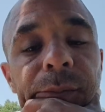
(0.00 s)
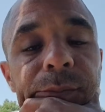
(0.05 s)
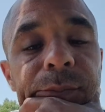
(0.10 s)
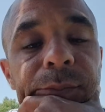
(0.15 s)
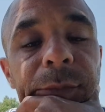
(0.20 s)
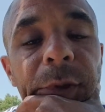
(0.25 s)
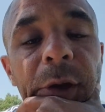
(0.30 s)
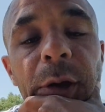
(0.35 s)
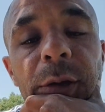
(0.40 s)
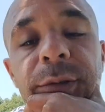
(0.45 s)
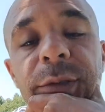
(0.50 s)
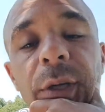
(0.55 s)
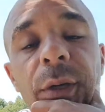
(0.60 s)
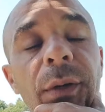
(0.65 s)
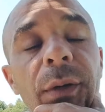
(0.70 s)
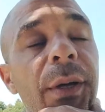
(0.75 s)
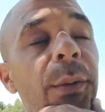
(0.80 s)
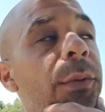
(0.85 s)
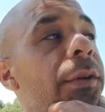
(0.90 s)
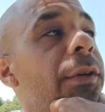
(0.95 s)
also,
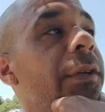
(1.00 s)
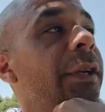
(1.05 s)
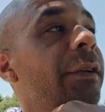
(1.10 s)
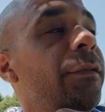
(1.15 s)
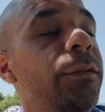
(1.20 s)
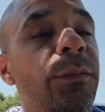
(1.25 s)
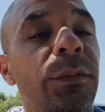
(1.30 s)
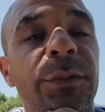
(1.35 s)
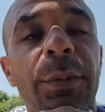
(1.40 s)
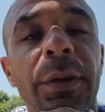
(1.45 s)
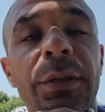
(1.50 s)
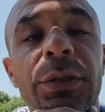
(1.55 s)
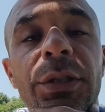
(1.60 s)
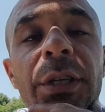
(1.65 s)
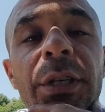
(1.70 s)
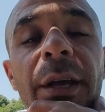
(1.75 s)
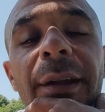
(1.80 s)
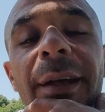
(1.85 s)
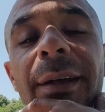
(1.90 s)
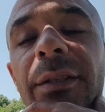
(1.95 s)
I want to give you a special
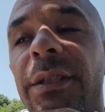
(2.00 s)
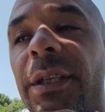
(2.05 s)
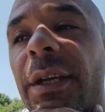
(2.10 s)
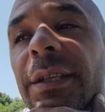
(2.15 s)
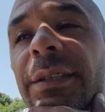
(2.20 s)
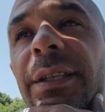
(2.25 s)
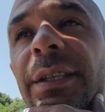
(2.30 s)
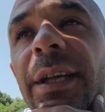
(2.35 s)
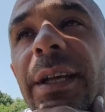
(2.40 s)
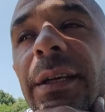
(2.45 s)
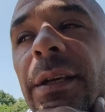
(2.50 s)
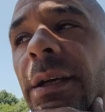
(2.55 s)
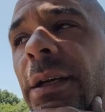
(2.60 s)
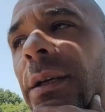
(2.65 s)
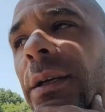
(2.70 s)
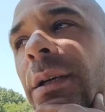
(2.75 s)
shout out, JC